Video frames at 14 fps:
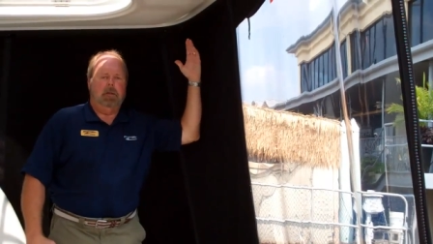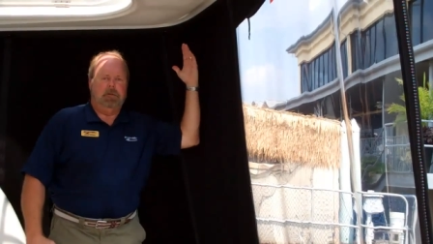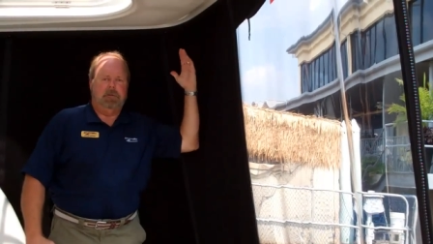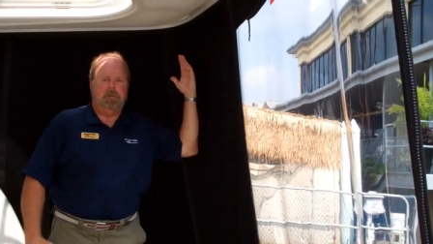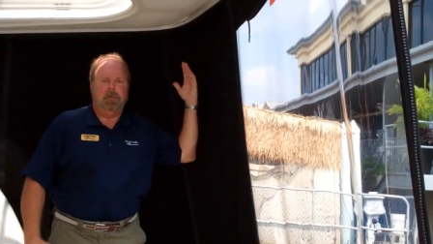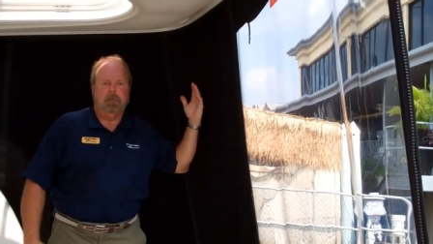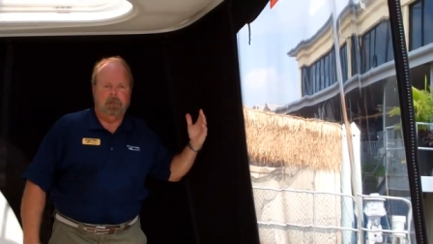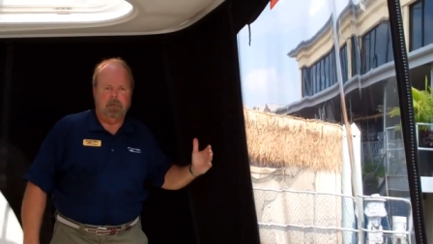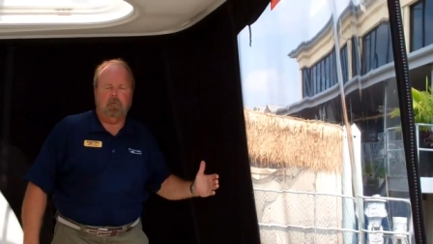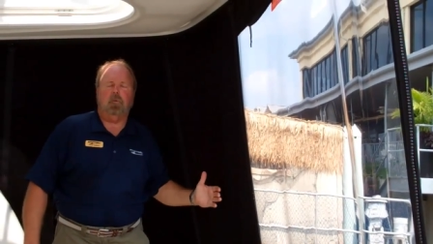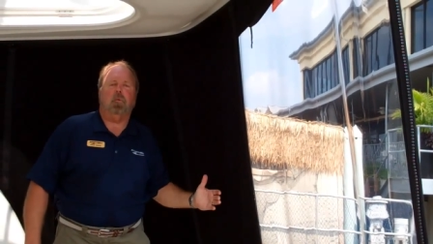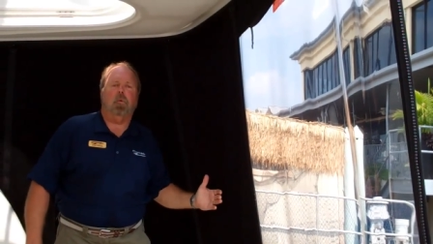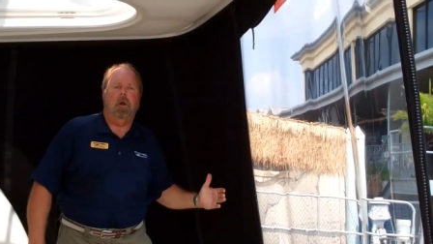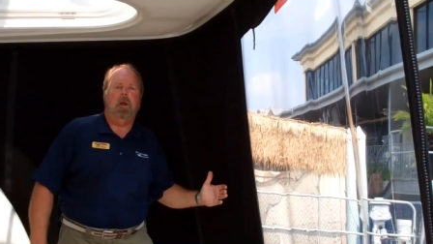This is a
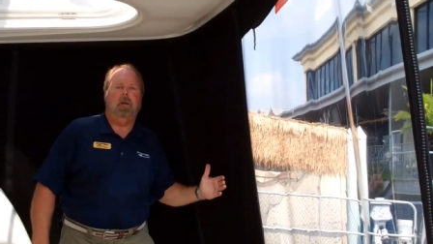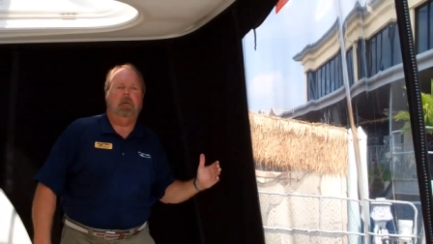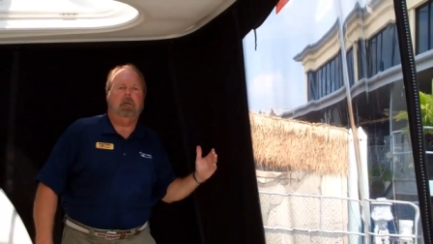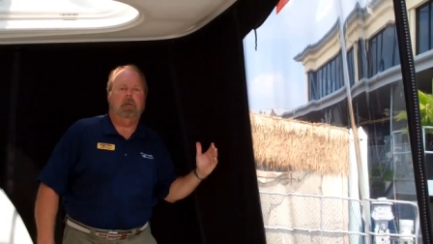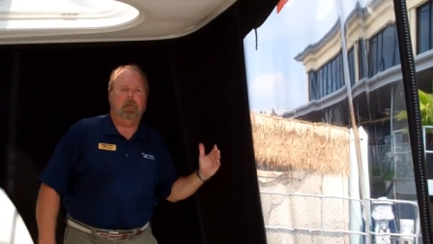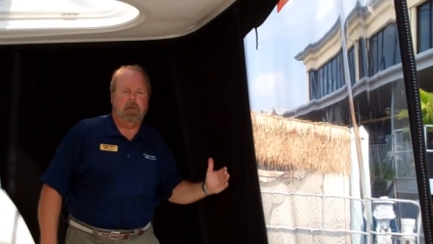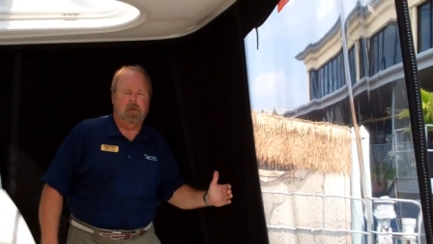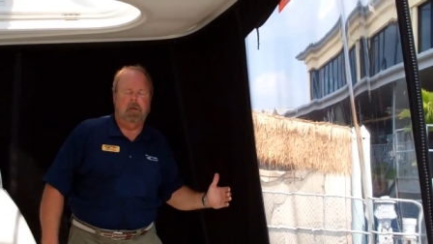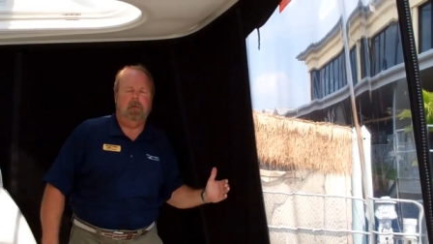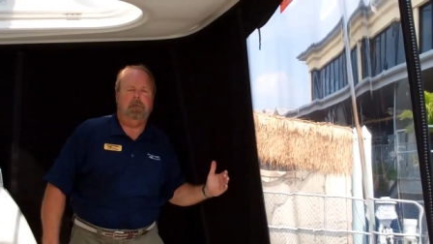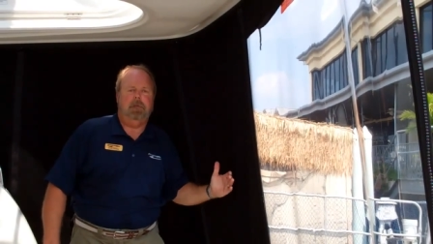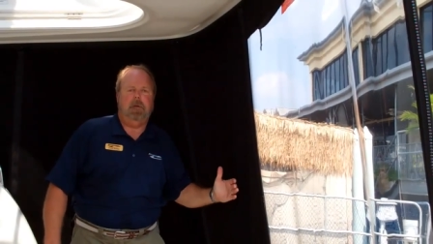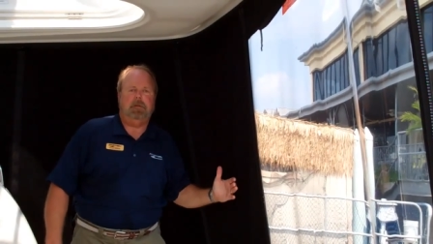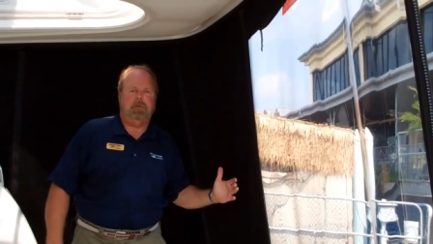great key
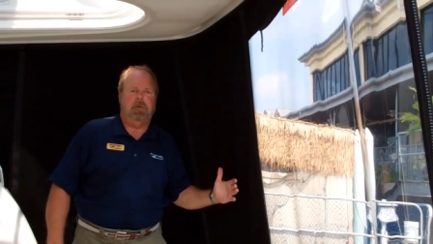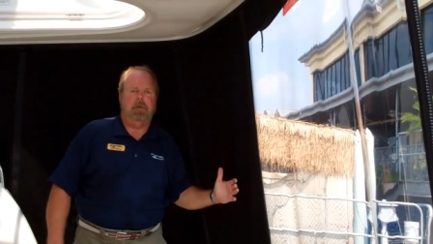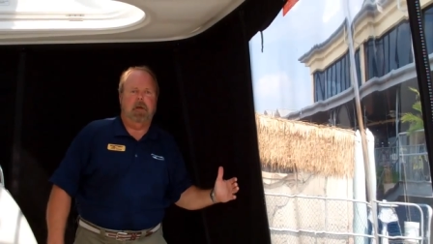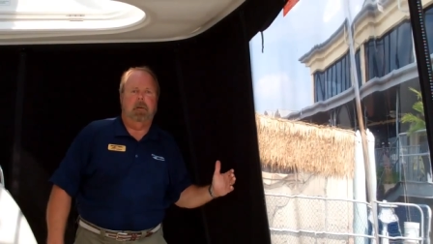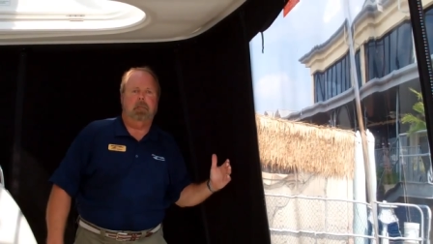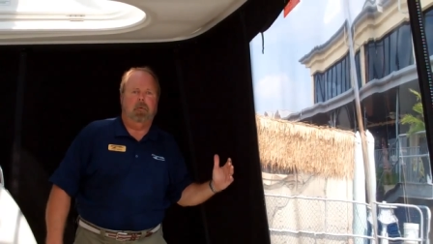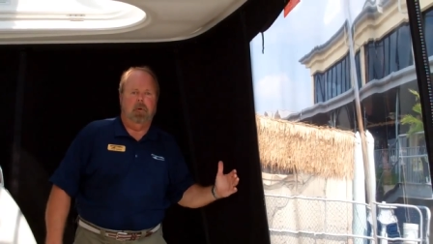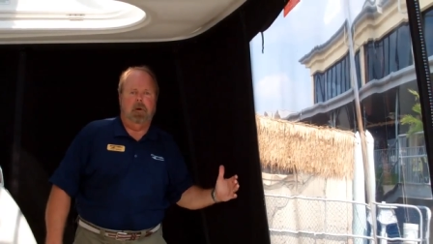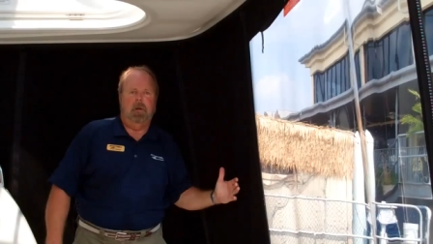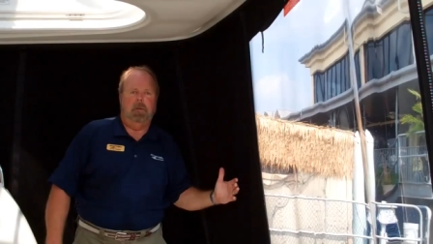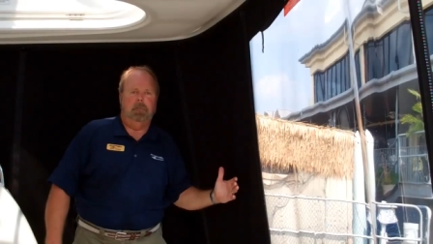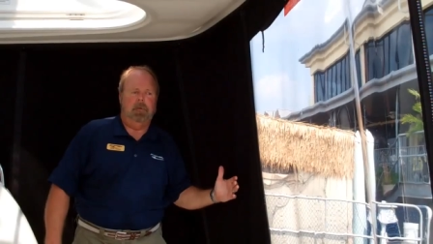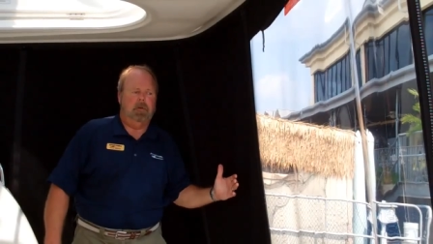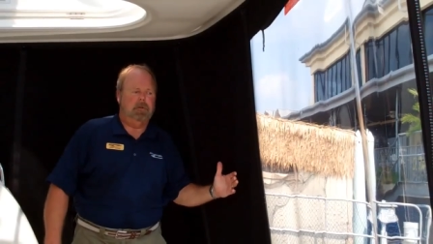feature that
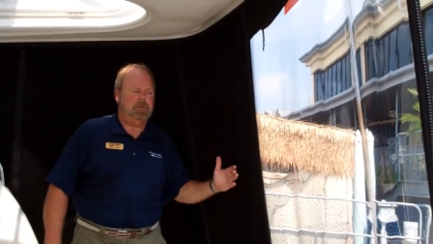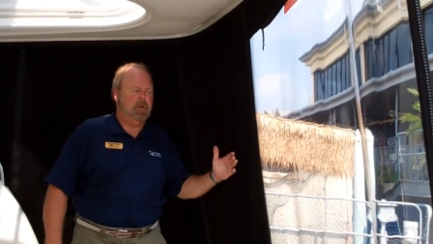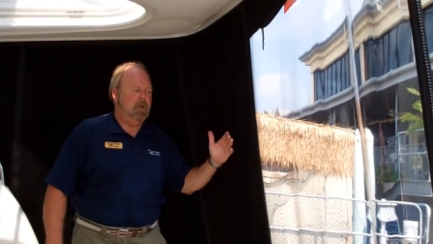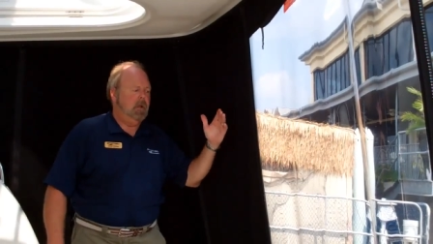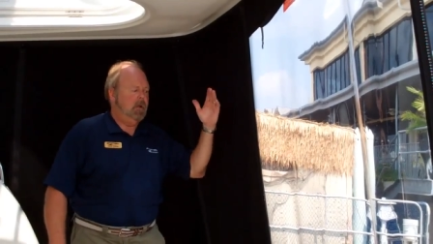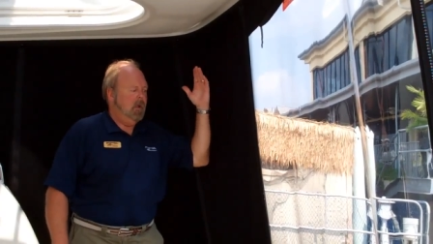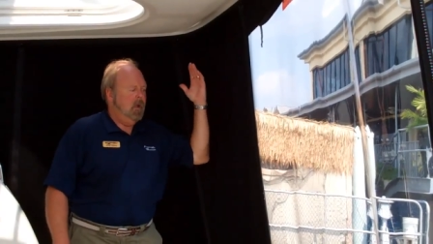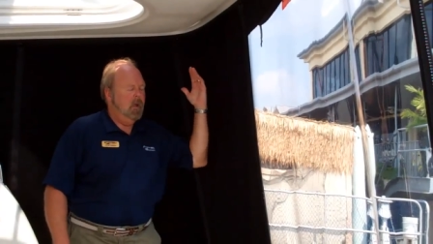Meridian builds in.